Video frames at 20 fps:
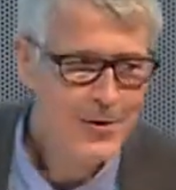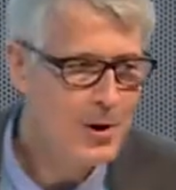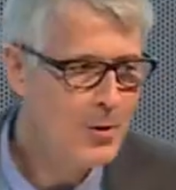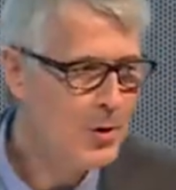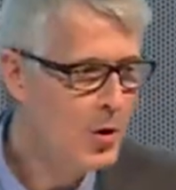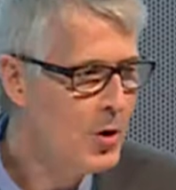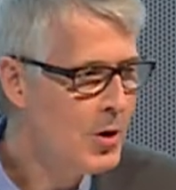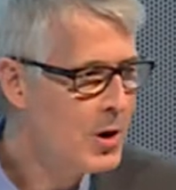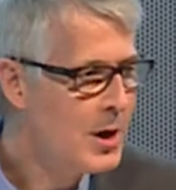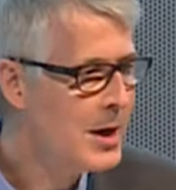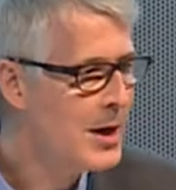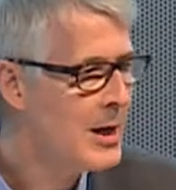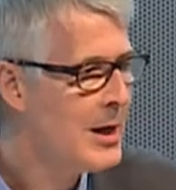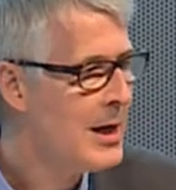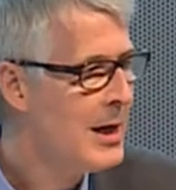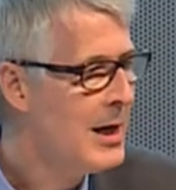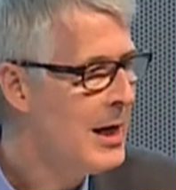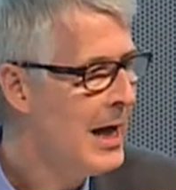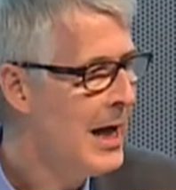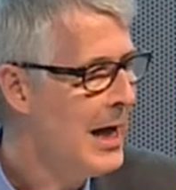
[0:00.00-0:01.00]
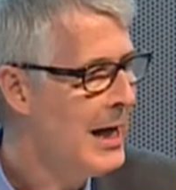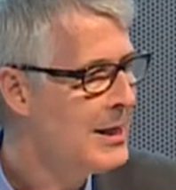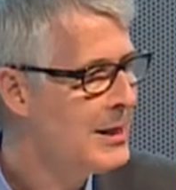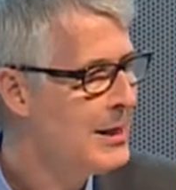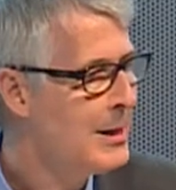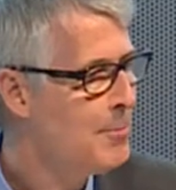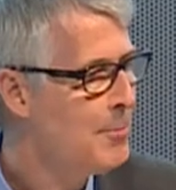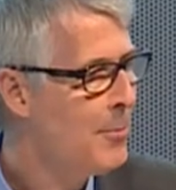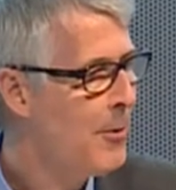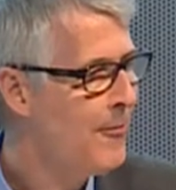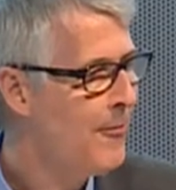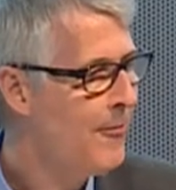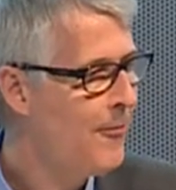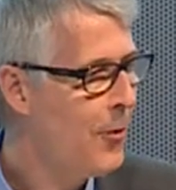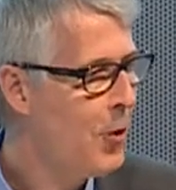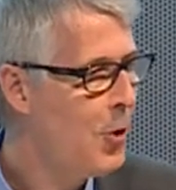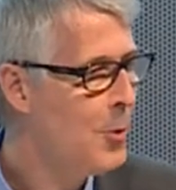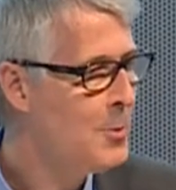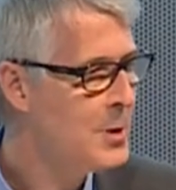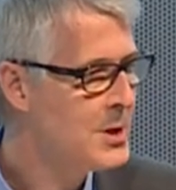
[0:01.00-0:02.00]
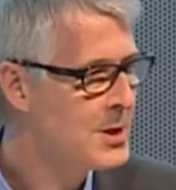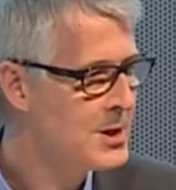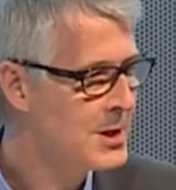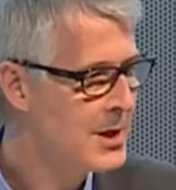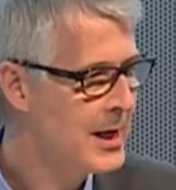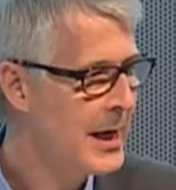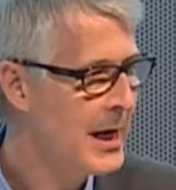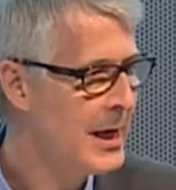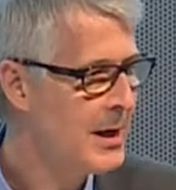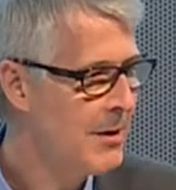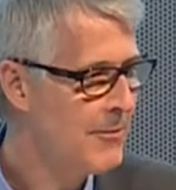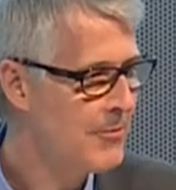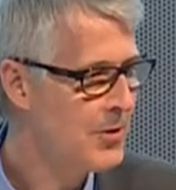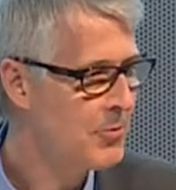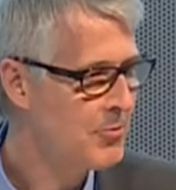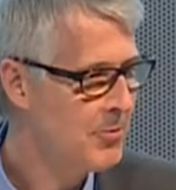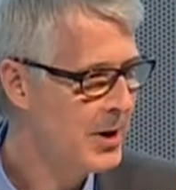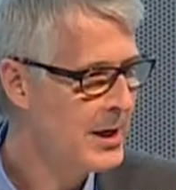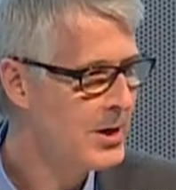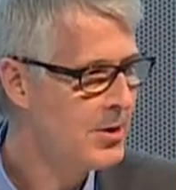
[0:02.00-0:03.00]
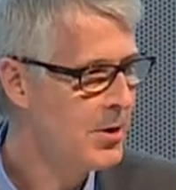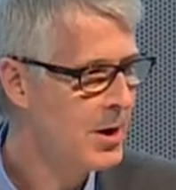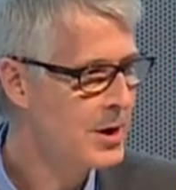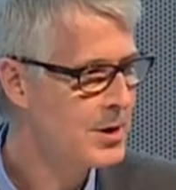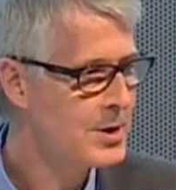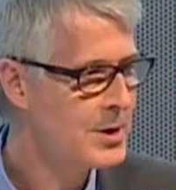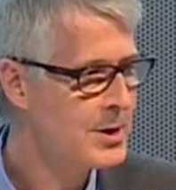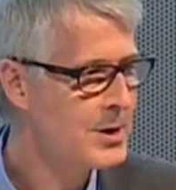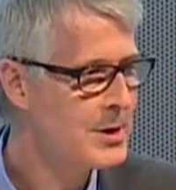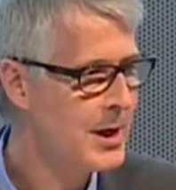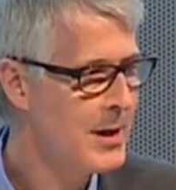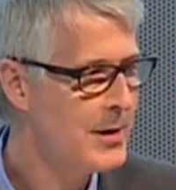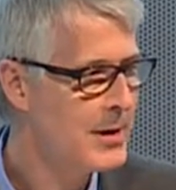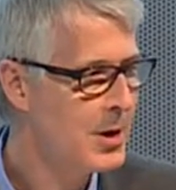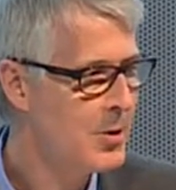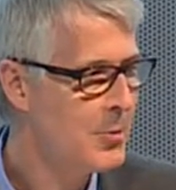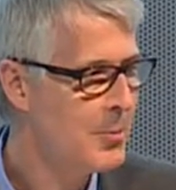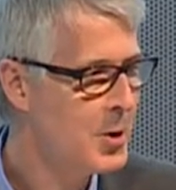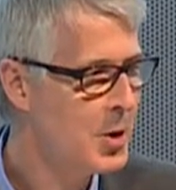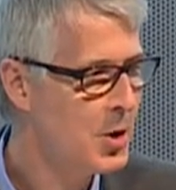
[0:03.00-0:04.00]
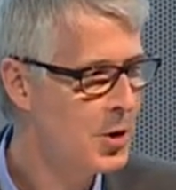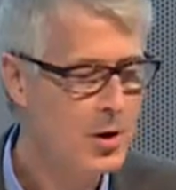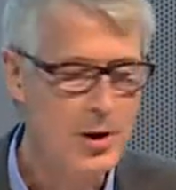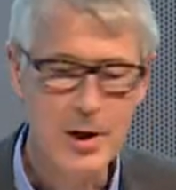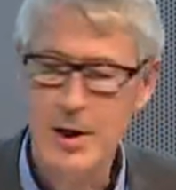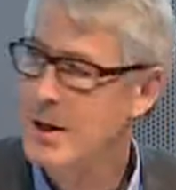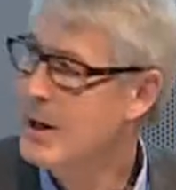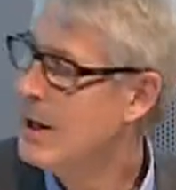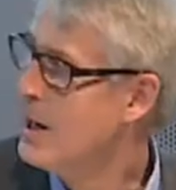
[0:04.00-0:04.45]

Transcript: to look at the performance scale of the radiologist and the computer.